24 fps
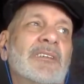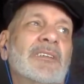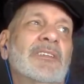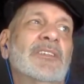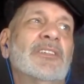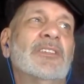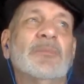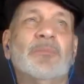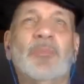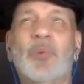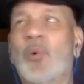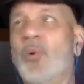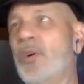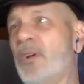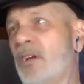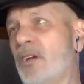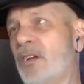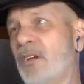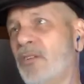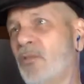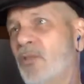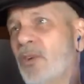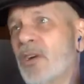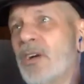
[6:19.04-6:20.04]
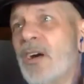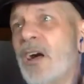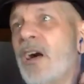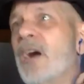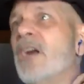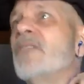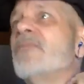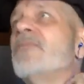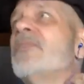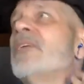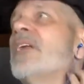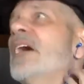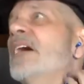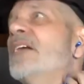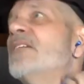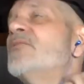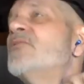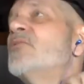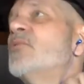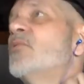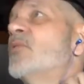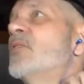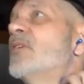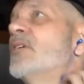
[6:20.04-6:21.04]
supported or
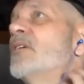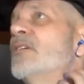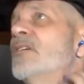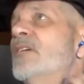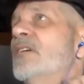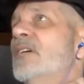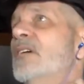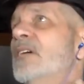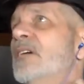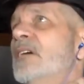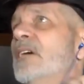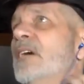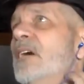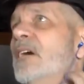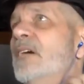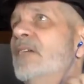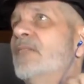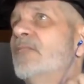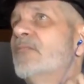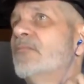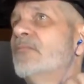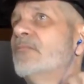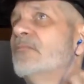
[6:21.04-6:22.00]
confident or